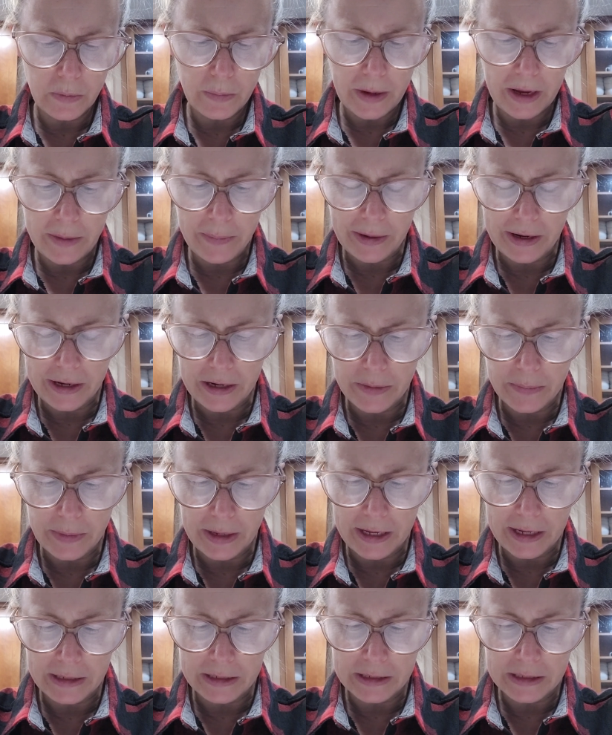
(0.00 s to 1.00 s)
obey my
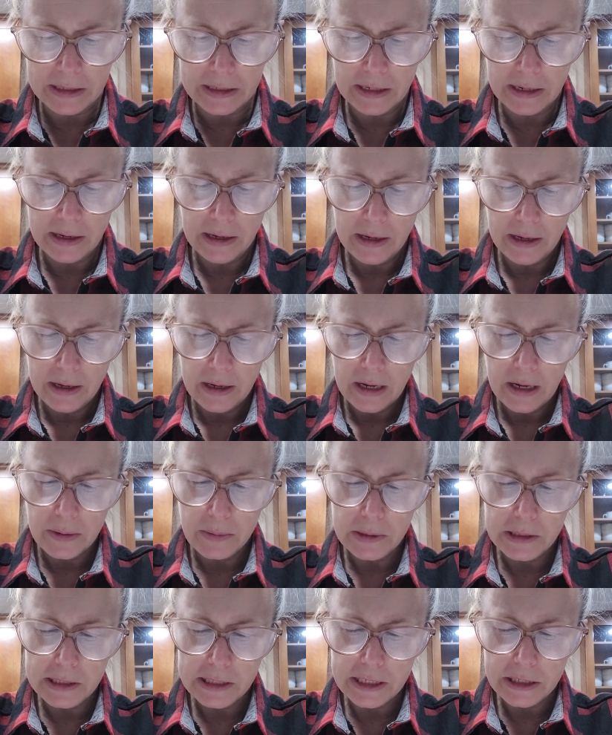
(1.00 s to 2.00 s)
commands, I
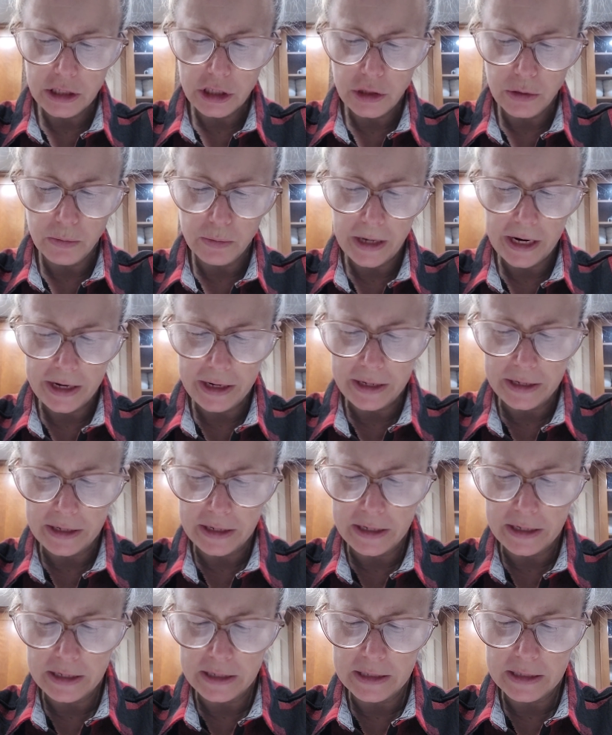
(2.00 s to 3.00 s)
will send you rain
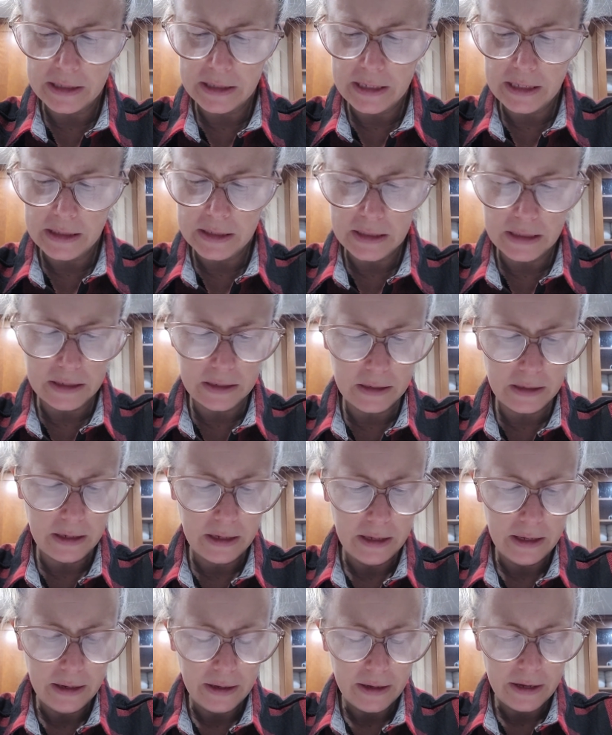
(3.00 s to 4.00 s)
in its season,
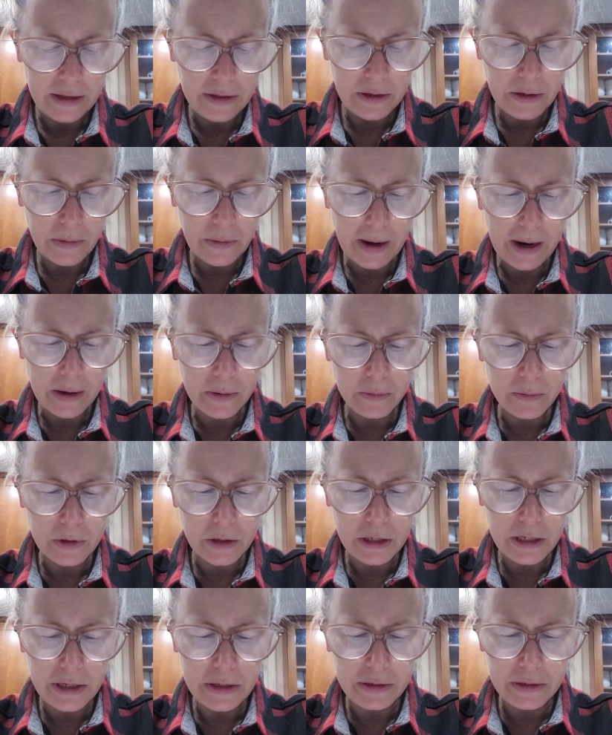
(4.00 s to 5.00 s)
and the ground will
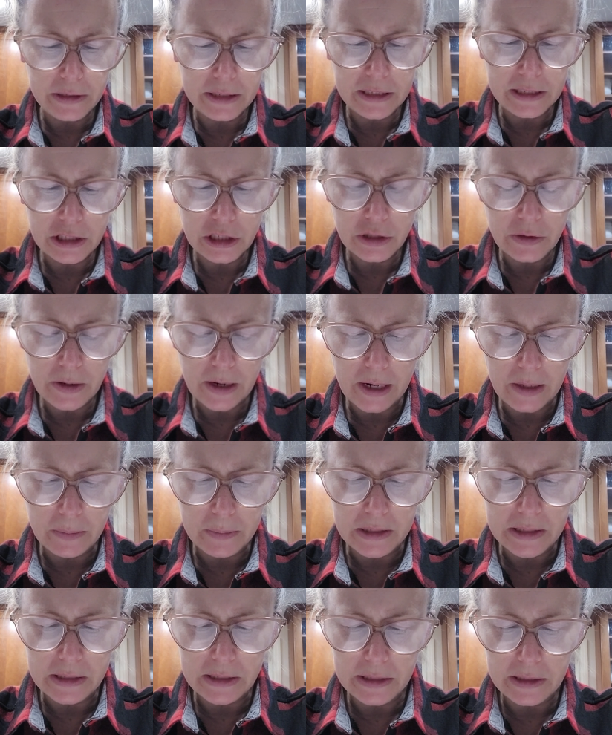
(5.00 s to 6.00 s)
yield its
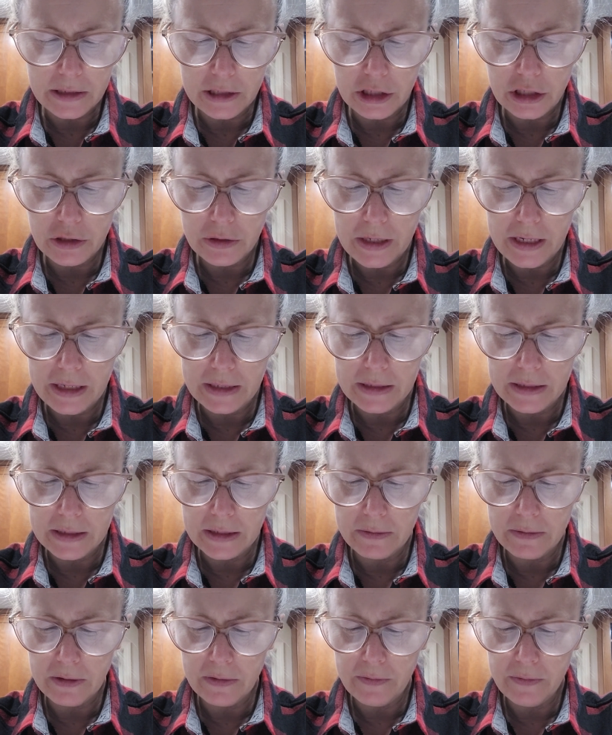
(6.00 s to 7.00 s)
crops, and the trees
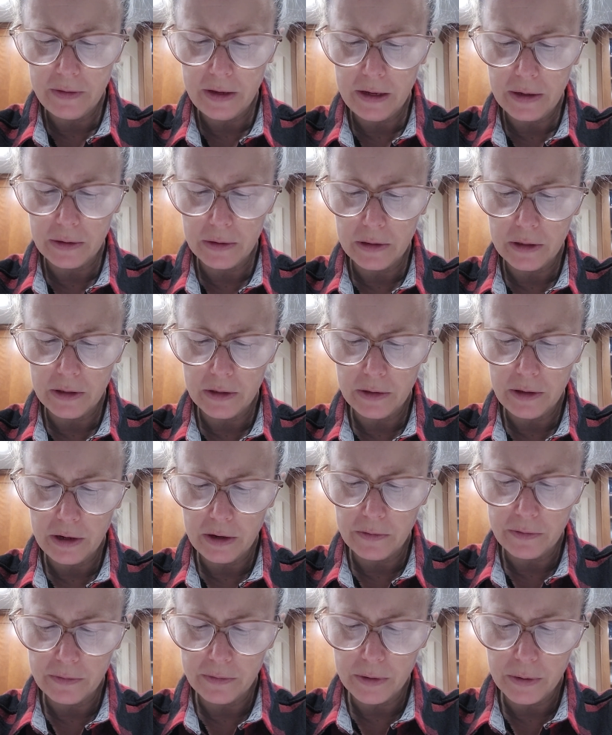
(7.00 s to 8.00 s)
of the field their
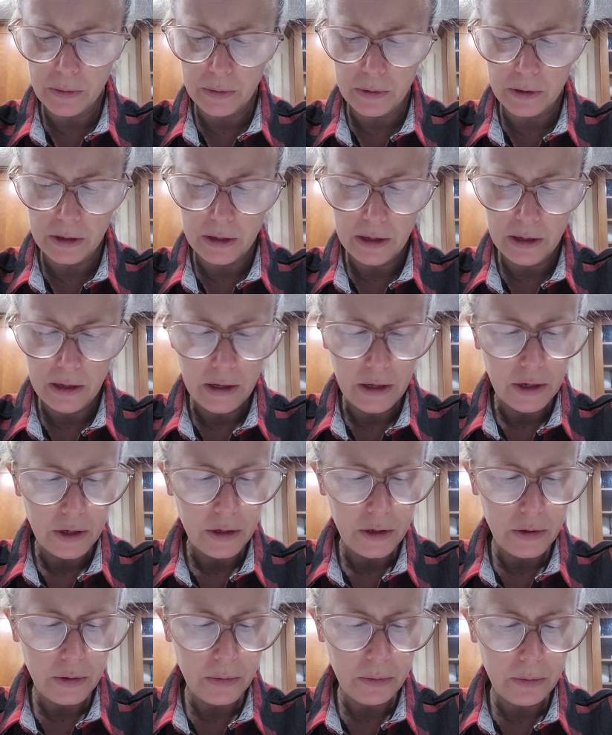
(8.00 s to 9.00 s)
fruit.
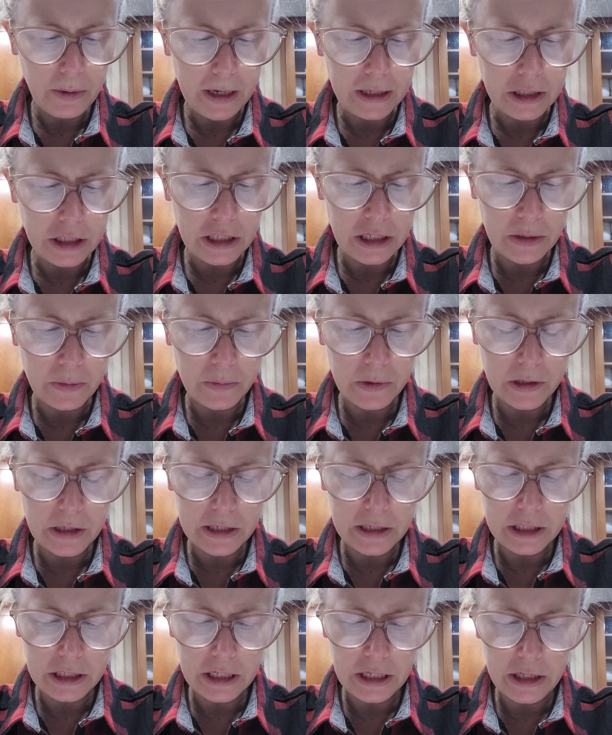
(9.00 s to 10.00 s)
Your threshing will
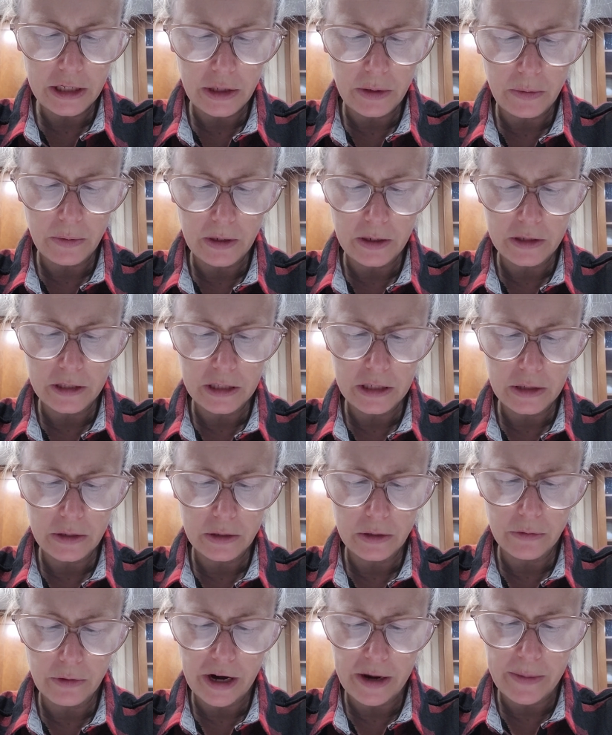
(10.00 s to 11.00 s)
continue until
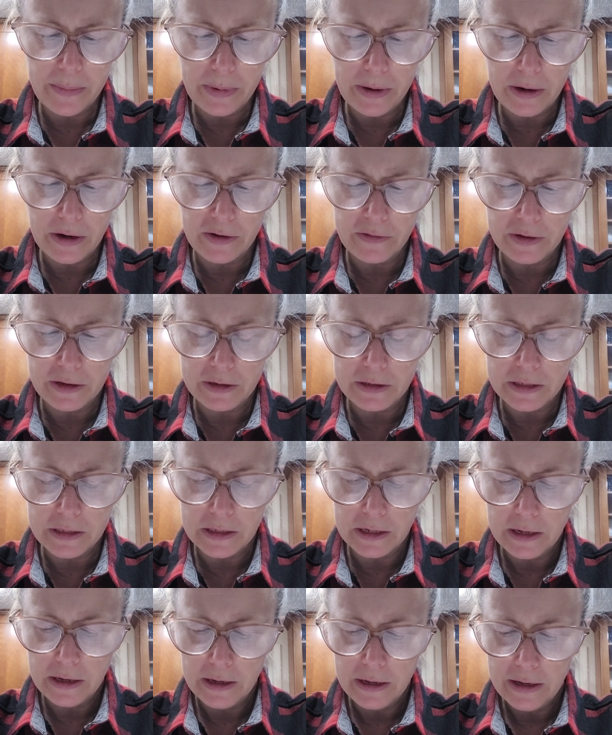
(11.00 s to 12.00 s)
grape harvest,
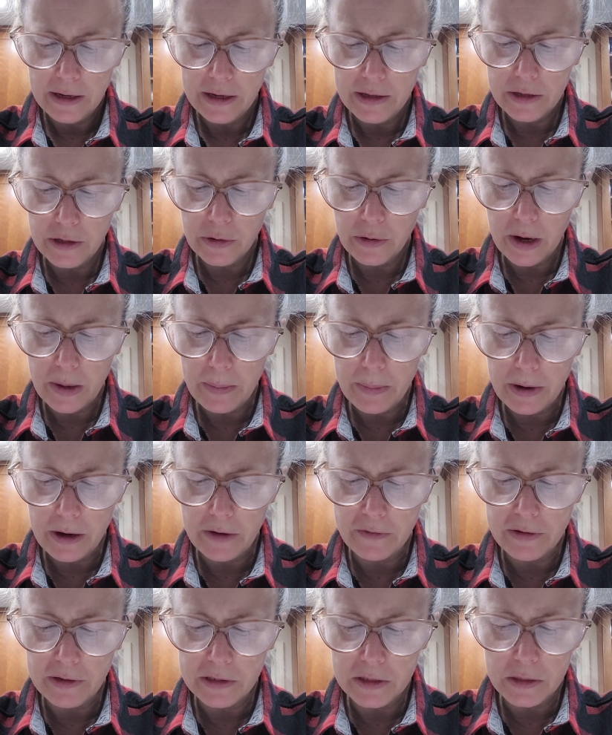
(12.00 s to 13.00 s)
and the grape
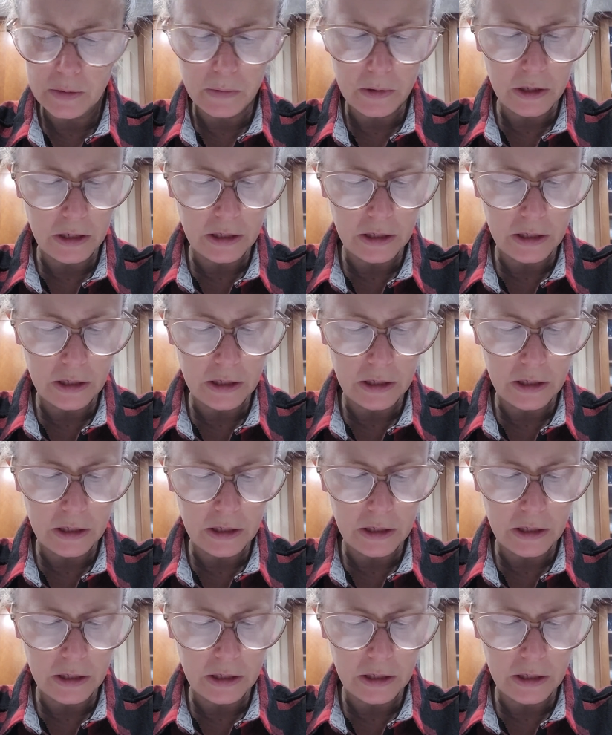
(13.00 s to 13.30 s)
harvest will